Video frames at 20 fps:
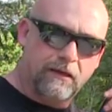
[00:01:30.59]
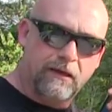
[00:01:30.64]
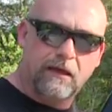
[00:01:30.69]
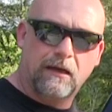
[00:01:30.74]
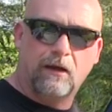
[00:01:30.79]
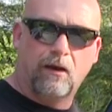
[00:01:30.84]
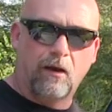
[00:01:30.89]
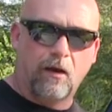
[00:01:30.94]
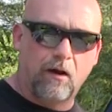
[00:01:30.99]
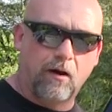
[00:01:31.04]

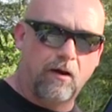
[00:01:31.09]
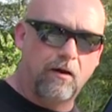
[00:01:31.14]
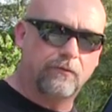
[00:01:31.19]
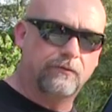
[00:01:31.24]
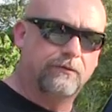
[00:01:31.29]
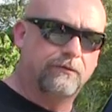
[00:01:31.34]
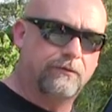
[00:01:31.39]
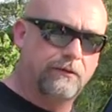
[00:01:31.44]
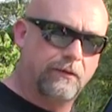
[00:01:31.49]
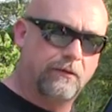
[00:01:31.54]
kind of
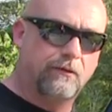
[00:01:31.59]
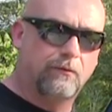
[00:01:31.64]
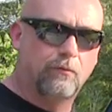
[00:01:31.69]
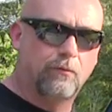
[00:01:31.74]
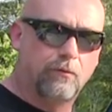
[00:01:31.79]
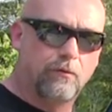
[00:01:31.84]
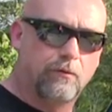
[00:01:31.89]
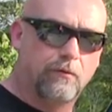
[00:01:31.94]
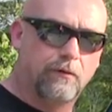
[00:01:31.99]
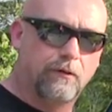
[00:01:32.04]
logs that's in the
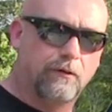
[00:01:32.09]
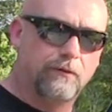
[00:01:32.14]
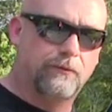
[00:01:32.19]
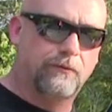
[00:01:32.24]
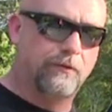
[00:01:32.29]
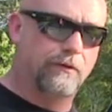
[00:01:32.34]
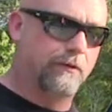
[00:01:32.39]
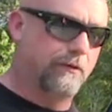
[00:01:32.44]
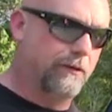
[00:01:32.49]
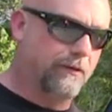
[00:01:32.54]
woods.